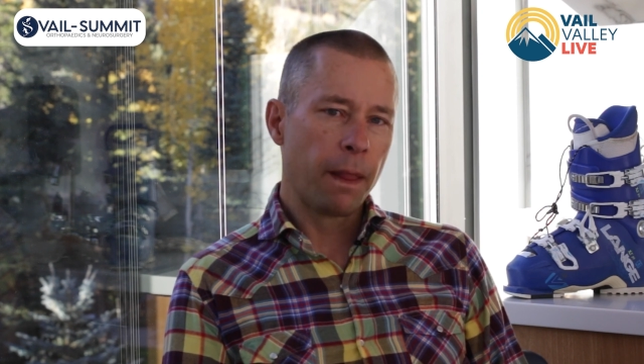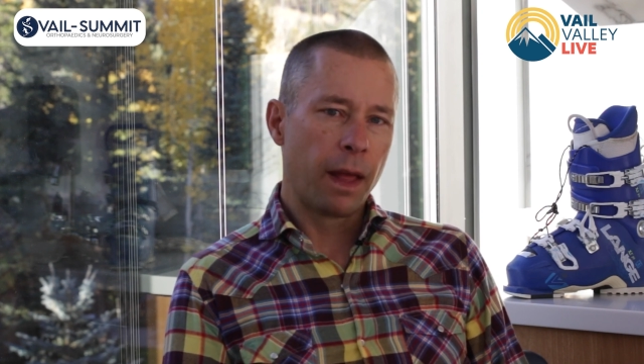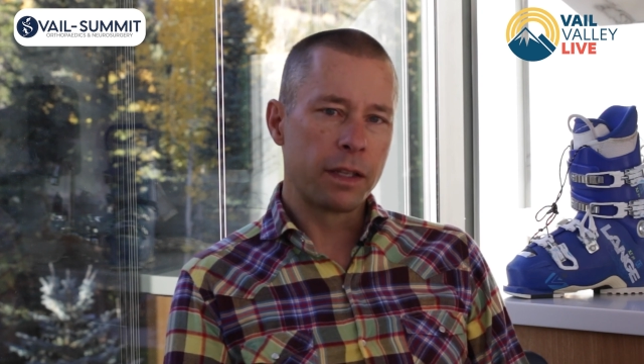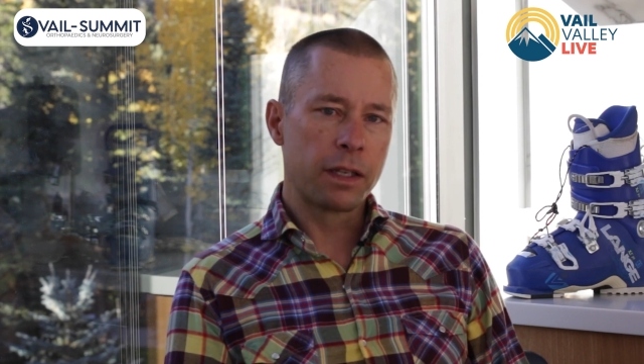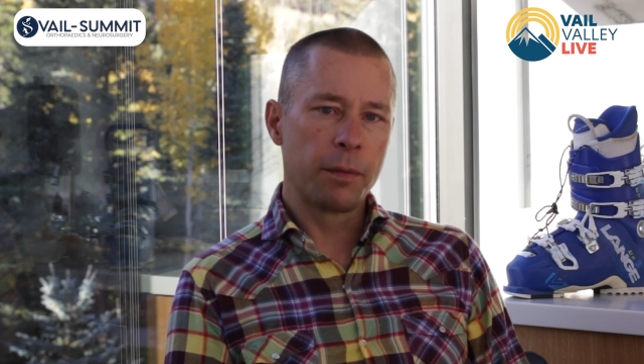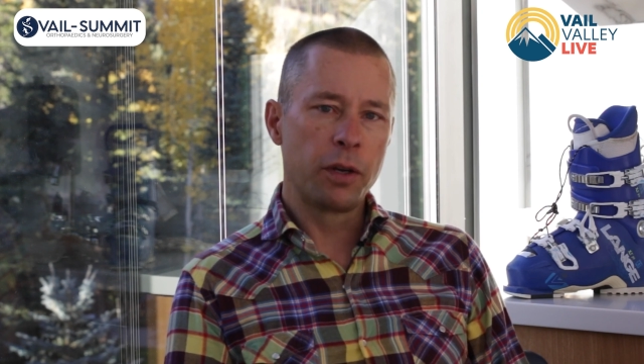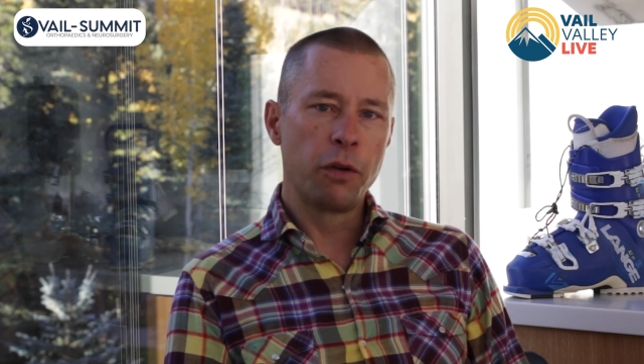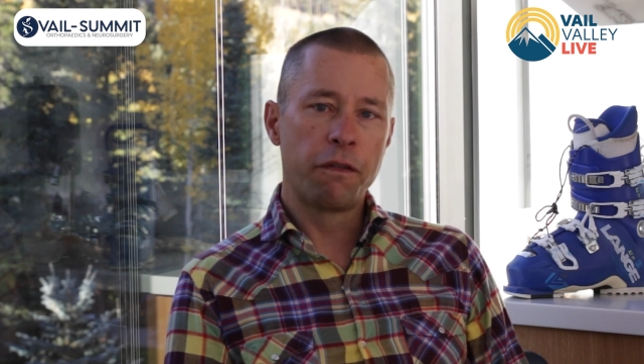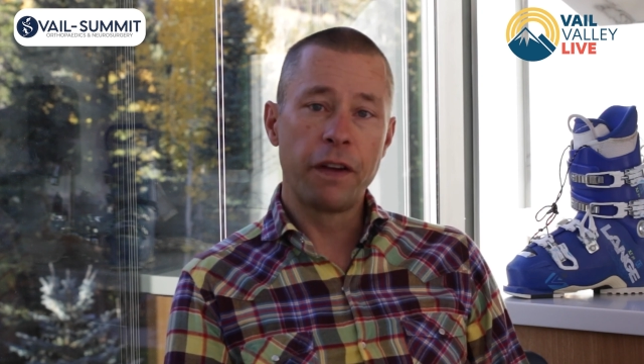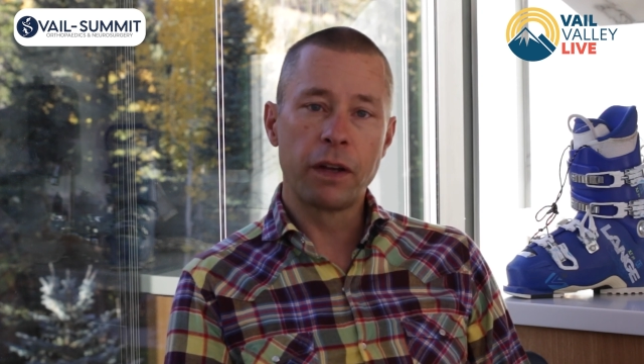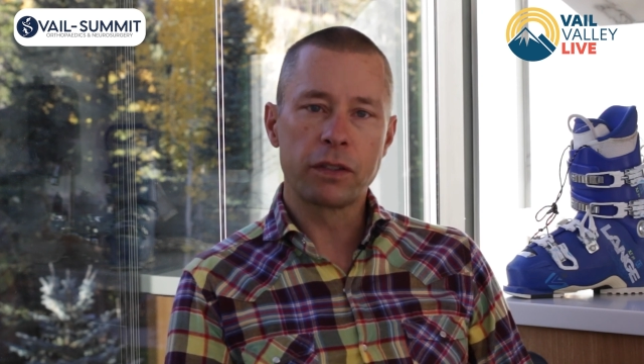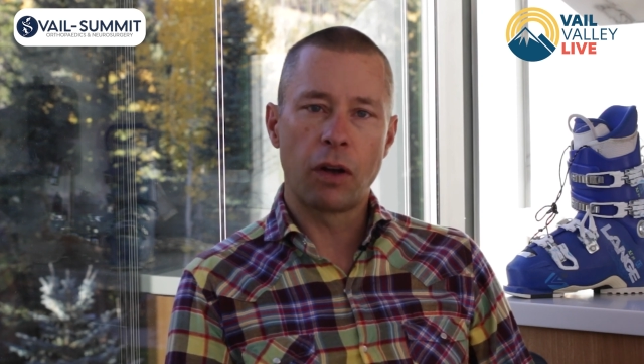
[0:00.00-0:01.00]
And somebody who
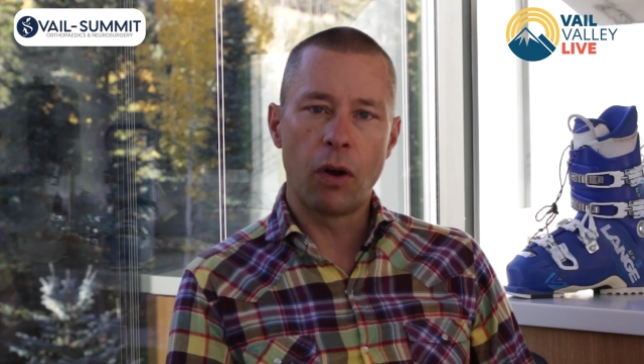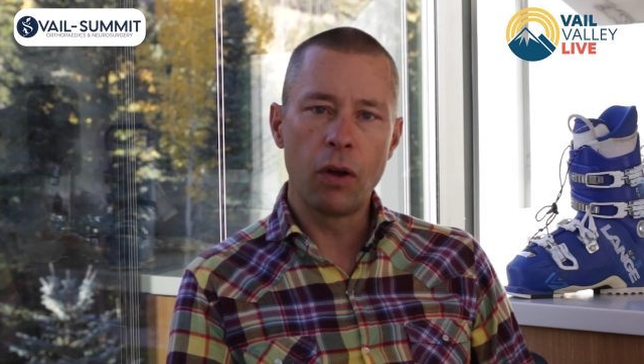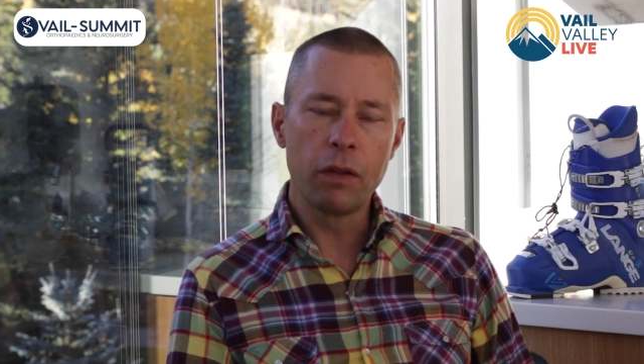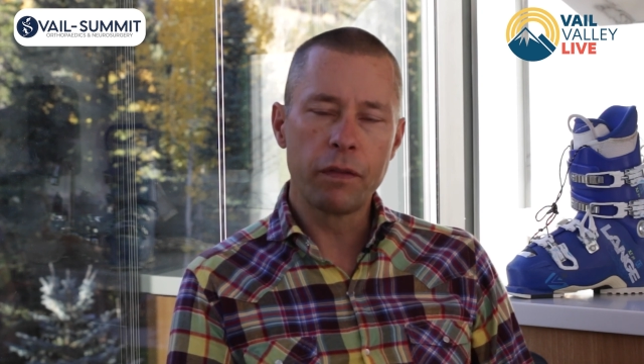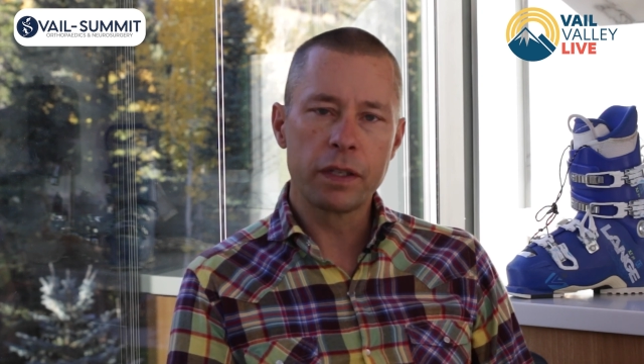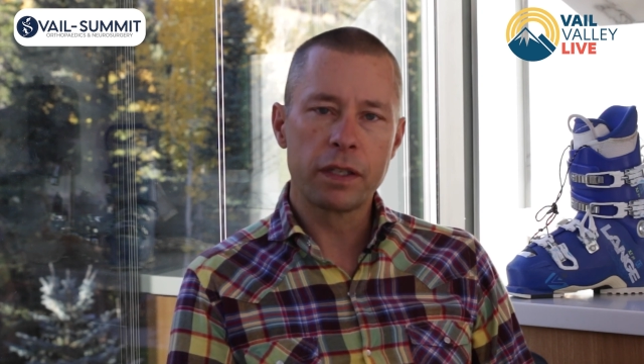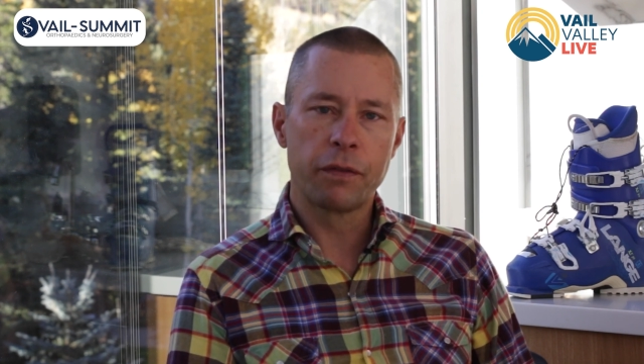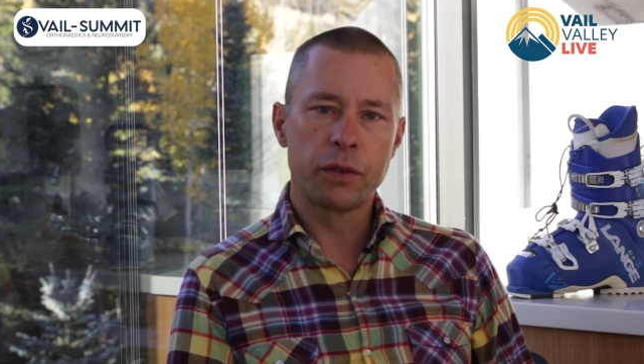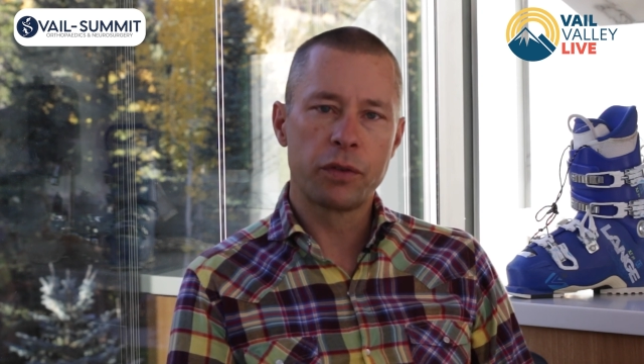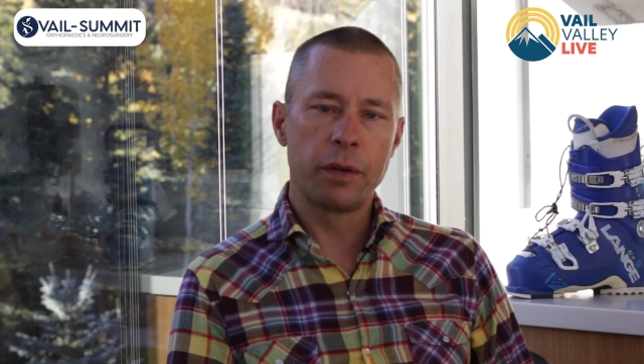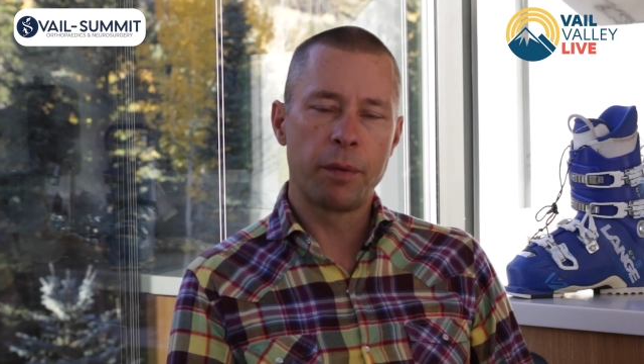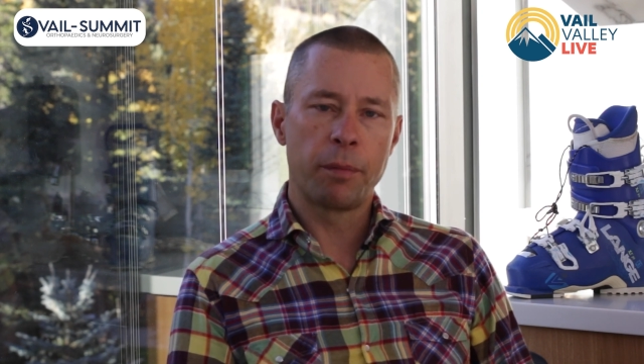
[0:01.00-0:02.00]
fails all of these
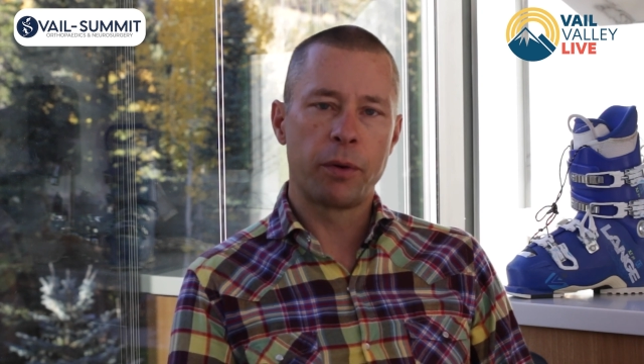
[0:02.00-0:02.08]
different treatment